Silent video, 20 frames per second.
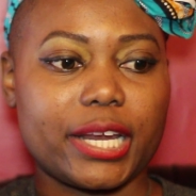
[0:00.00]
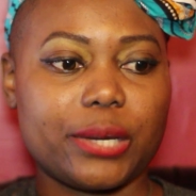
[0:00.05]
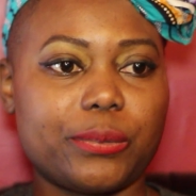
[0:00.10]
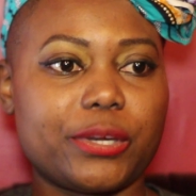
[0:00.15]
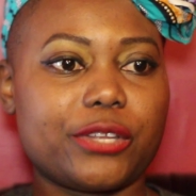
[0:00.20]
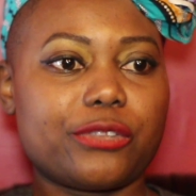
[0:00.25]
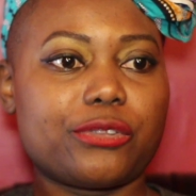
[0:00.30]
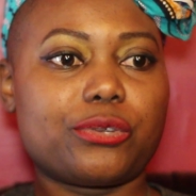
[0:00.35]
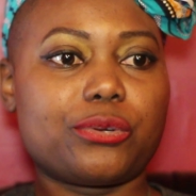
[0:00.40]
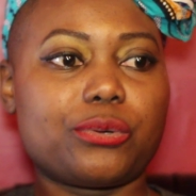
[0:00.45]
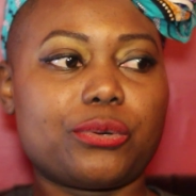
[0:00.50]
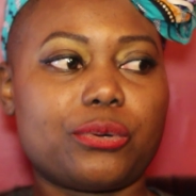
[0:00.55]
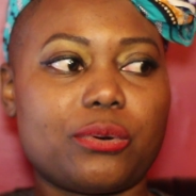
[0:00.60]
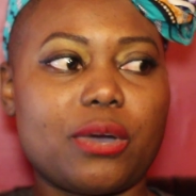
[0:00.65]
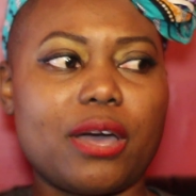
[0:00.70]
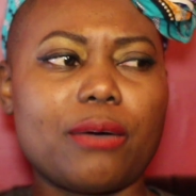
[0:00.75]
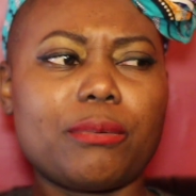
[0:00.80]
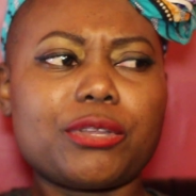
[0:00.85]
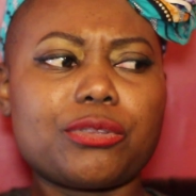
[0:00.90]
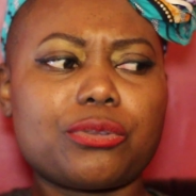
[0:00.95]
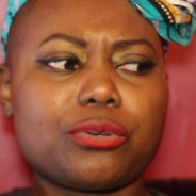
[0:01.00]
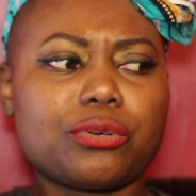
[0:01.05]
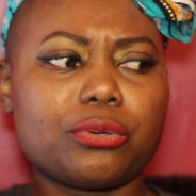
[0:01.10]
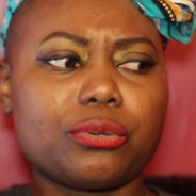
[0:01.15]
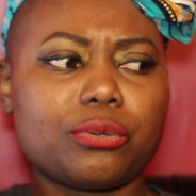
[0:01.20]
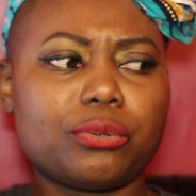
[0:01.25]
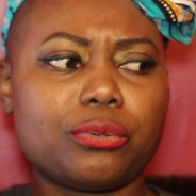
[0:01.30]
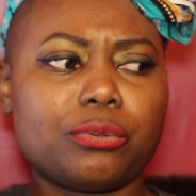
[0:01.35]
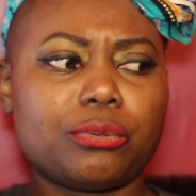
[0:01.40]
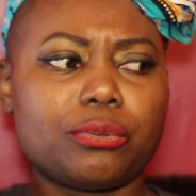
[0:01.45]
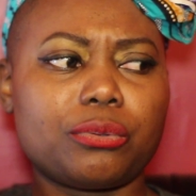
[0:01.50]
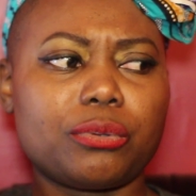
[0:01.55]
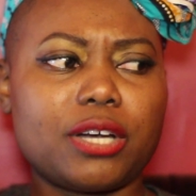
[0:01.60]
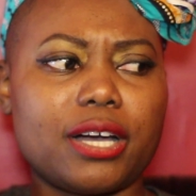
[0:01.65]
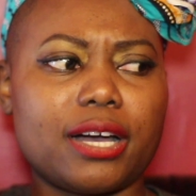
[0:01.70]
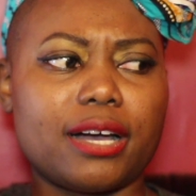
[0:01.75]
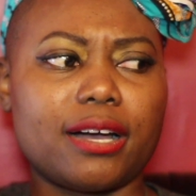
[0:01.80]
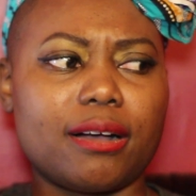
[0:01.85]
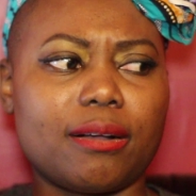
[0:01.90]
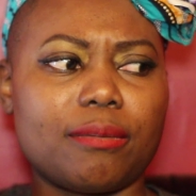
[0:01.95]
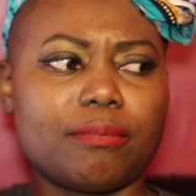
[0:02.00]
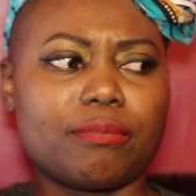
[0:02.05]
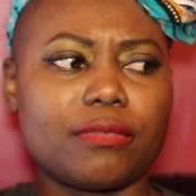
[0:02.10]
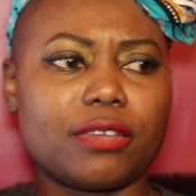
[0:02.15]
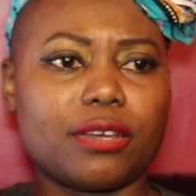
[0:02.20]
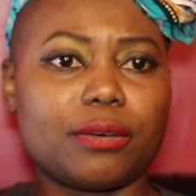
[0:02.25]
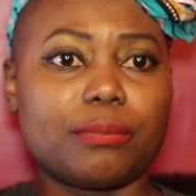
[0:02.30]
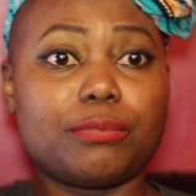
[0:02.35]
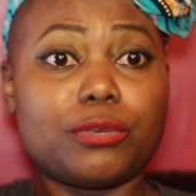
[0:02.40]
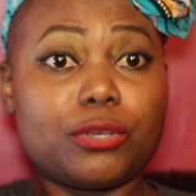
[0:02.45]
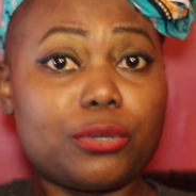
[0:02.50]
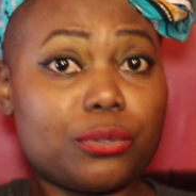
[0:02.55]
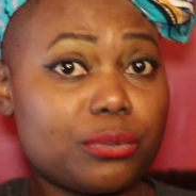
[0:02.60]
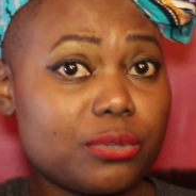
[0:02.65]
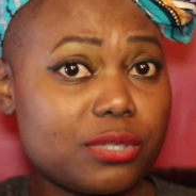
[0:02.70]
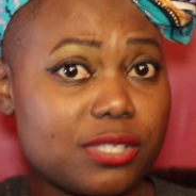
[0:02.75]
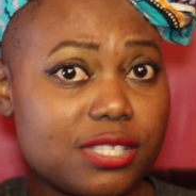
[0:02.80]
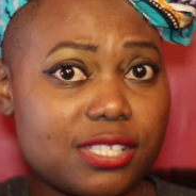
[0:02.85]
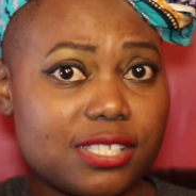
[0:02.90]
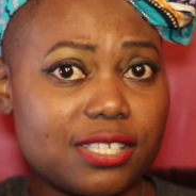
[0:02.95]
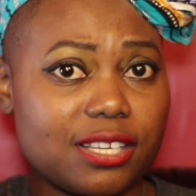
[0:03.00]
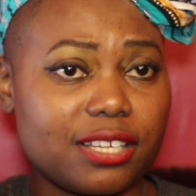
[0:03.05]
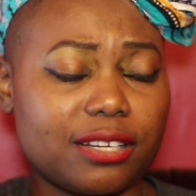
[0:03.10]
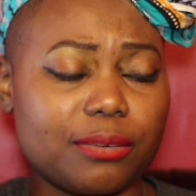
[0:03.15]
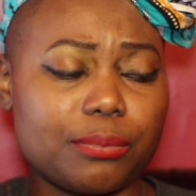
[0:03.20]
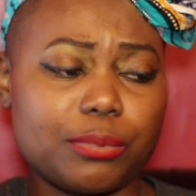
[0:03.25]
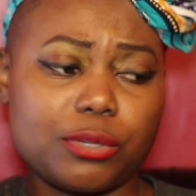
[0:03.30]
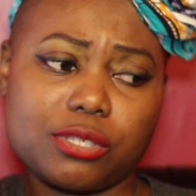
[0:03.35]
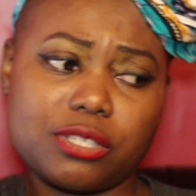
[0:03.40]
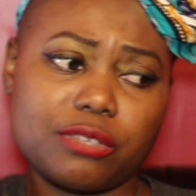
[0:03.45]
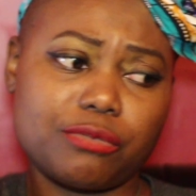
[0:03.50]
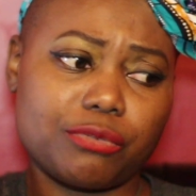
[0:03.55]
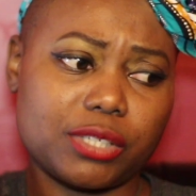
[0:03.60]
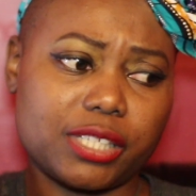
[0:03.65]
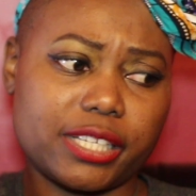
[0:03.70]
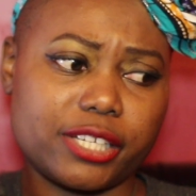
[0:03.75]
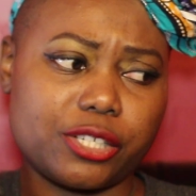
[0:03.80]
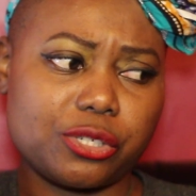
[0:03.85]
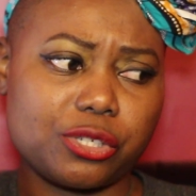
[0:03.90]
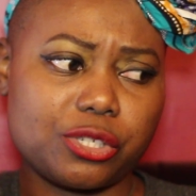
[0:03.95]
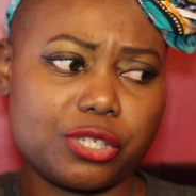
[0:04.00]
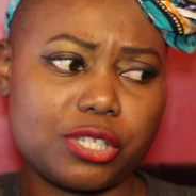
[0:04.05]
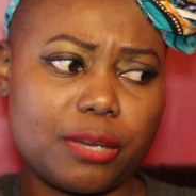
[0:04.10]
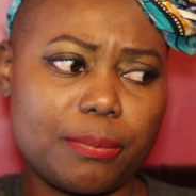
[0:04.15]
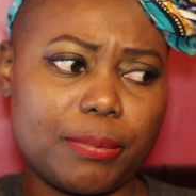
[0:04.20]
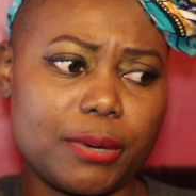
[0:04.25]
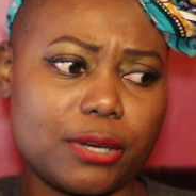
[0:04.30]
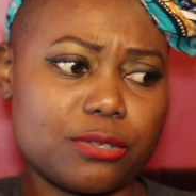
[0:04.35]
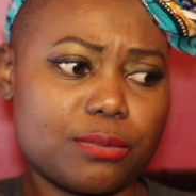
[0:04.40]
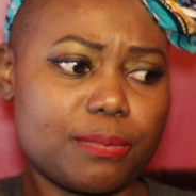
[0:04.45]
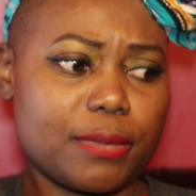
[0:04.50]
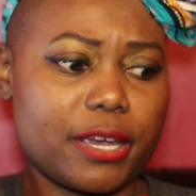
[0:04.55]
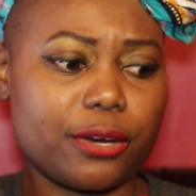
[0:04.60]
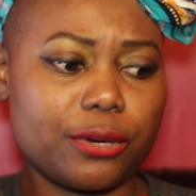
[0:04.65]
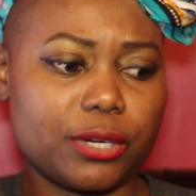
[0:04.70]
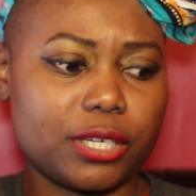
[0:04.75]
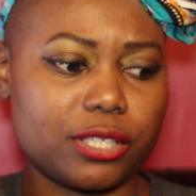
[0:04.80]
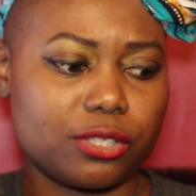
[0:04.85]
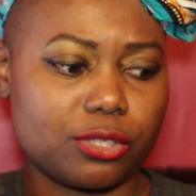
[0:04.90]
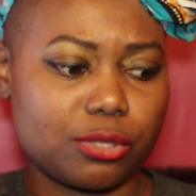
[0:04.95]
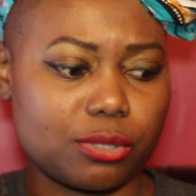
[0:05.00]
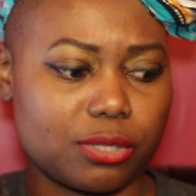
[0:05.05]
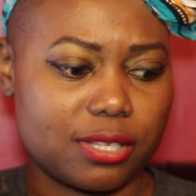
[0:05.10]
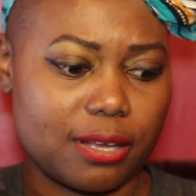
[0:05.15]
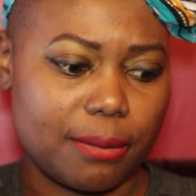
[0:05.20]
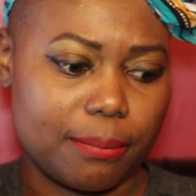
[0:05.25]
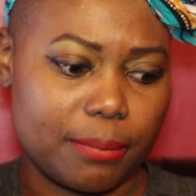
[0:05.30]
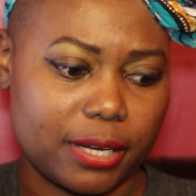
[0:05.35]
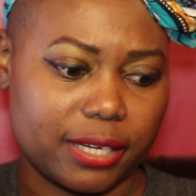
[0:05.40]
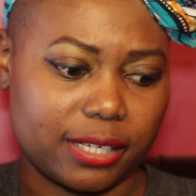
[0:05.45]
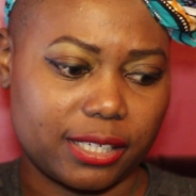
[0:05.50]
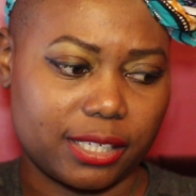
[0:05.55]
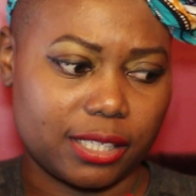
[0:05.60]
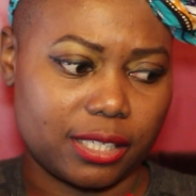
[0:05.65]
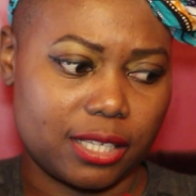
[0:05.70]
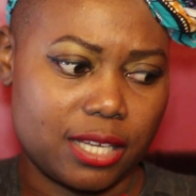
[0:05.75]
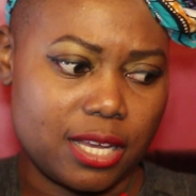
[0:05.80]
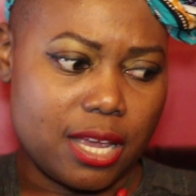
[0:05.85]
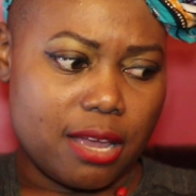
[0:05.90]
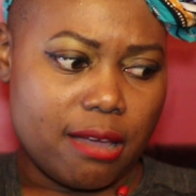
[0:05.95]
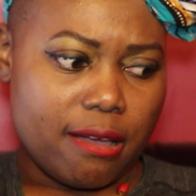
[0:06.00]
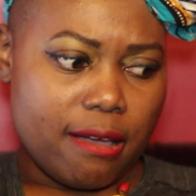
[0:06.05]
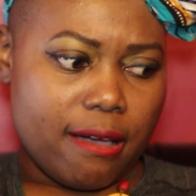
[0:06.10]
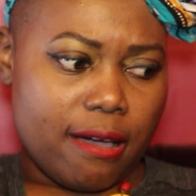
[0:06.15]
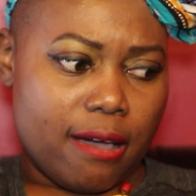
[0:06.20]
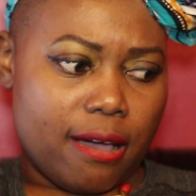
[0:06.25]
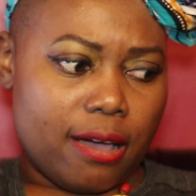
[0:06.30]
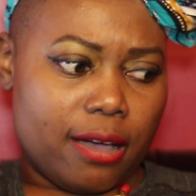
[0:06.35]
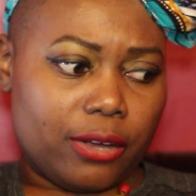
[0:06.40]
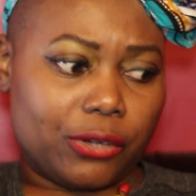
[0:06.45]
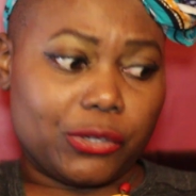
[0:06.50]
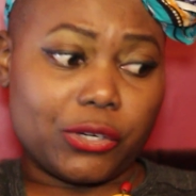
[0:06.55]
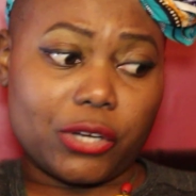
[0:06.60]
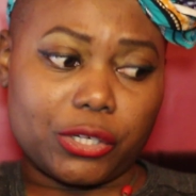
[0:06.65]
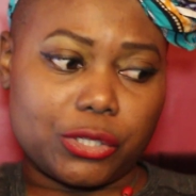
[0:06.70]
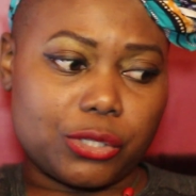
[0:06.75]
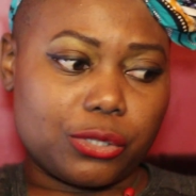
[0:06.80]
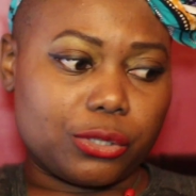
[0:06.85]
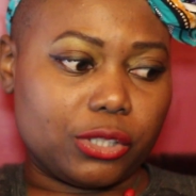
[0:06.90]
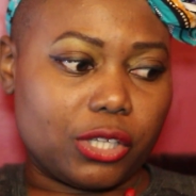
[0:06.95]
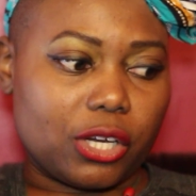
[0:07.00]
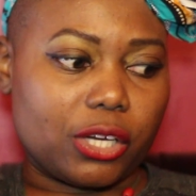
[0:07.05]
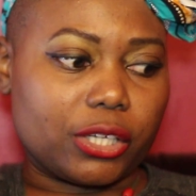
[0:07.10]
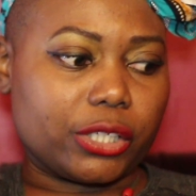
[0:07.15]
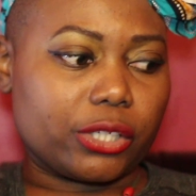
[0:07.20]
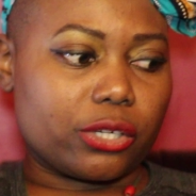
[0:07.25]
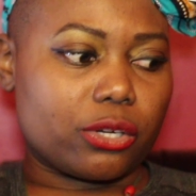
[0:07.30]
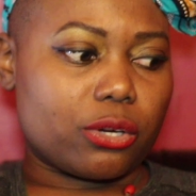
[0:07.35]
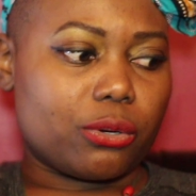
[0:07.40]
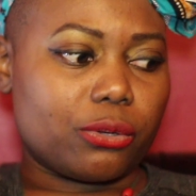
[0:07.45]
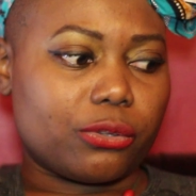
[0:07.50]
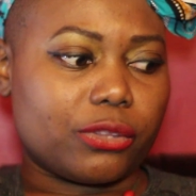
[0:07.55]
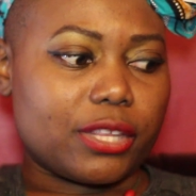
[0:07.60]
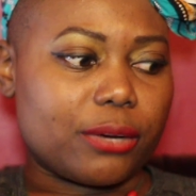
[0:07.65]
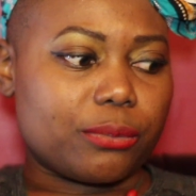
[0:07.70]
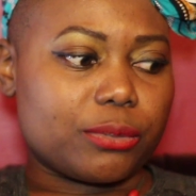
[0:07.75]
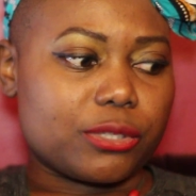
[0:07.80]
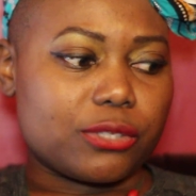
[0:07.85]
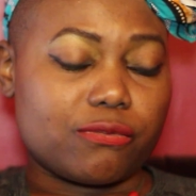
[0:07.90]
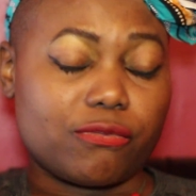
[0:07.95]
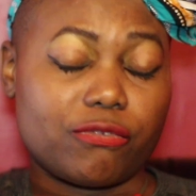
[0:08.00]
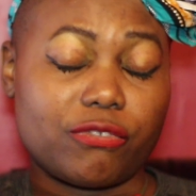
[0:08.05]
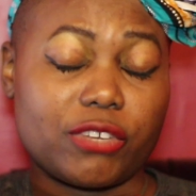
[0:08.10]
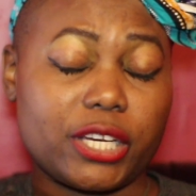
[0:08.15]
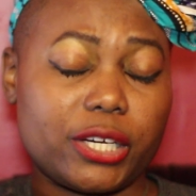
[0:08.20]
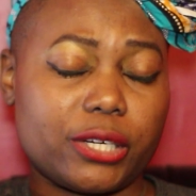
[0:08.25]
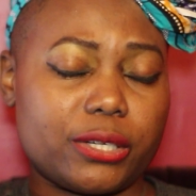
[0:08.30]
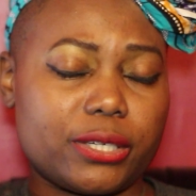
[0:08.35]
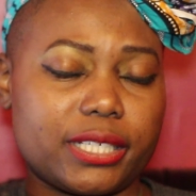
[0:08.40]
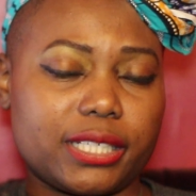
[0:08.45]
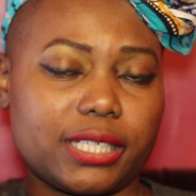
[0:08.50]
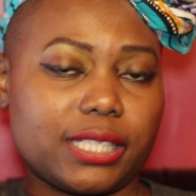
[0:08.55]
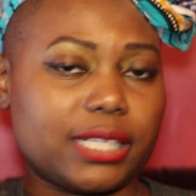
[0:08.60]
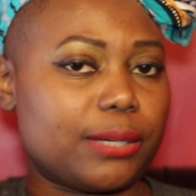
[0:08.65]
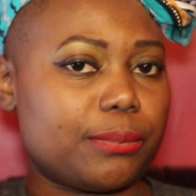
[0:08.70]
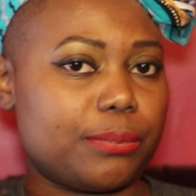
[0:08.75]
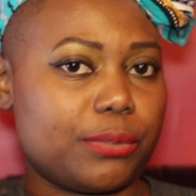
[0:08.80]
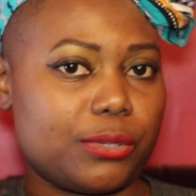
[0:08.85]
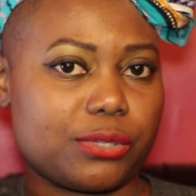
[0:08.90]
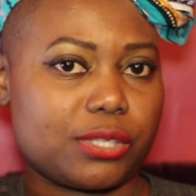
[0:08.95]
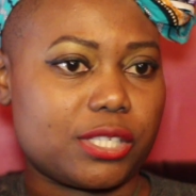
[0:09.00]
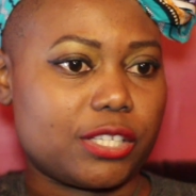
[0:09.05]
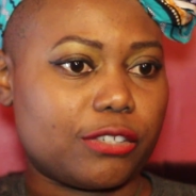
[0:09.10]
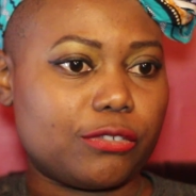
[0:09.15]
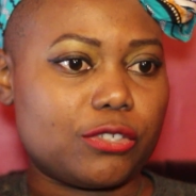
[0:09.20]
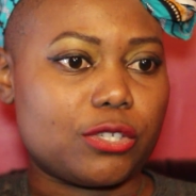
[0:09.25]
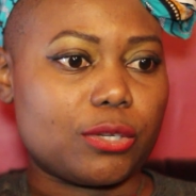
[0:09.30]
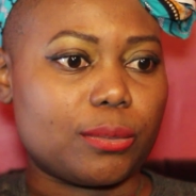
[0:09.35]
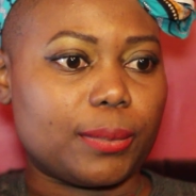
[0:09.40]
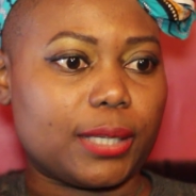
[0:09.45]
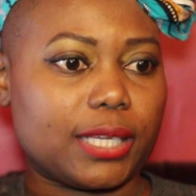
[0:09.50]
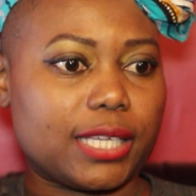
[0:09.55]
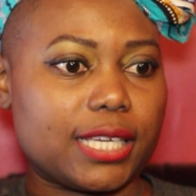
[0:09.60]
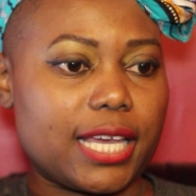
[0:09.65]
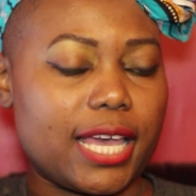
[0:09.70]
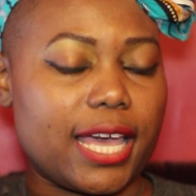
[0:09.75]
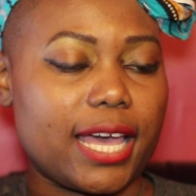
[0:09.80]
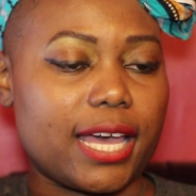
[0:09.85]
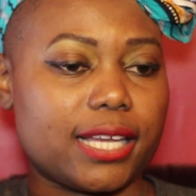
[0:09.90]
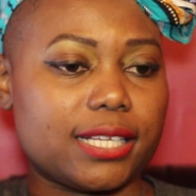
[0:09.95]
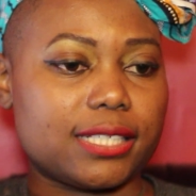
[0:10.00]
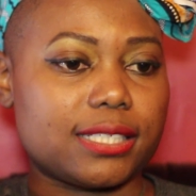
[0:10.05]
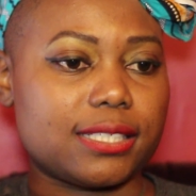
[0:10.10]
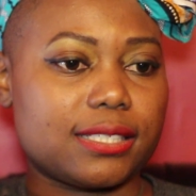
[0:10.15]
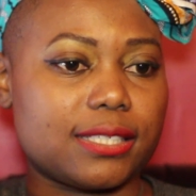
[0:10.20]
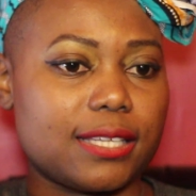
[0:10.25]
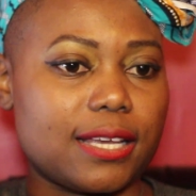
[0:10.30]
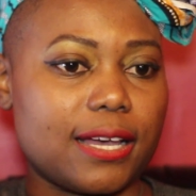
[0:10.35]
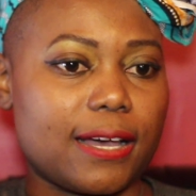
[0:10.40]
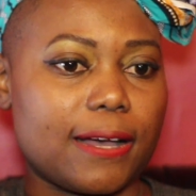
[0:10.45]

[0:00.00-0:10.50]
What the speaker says: that I went through. I went through an abusive relationship. I was married to somebody not too long ago that was very abusive to me, and